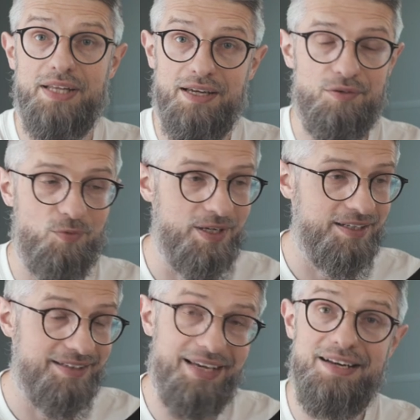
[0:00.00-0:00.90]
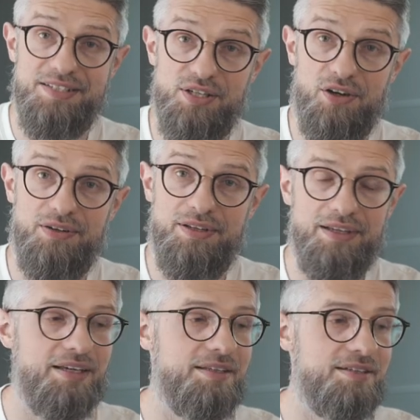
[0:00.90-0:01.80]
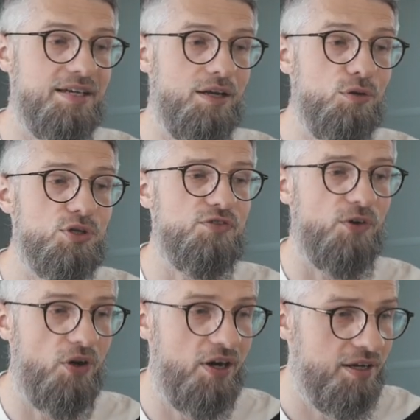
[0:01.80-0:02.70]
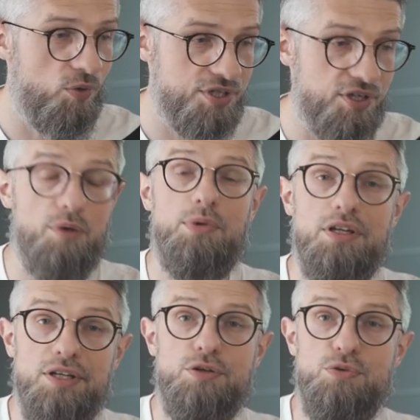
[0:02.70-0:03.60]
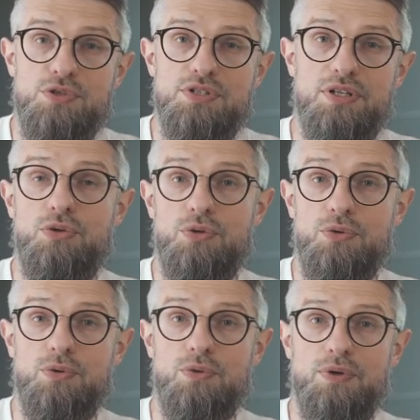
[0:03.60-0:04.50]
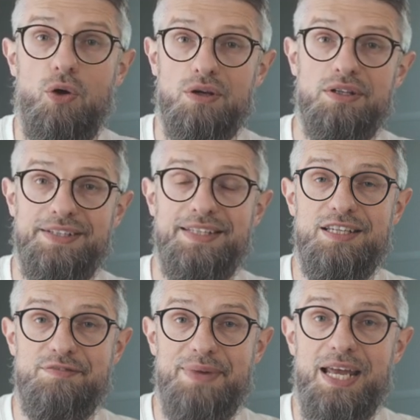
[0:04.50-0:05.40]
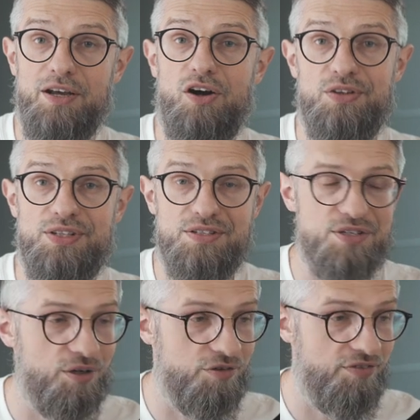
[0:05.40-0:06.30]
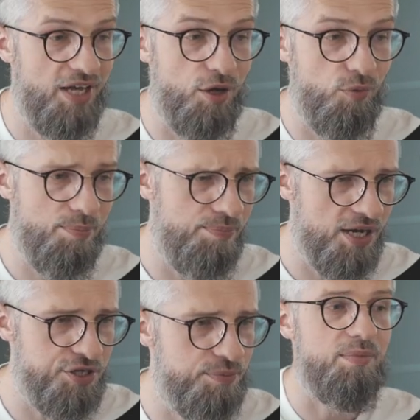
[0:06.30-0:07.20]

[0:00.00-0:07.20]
Then when that is done, it looks for what's commonly used to hold the main contents of a web page,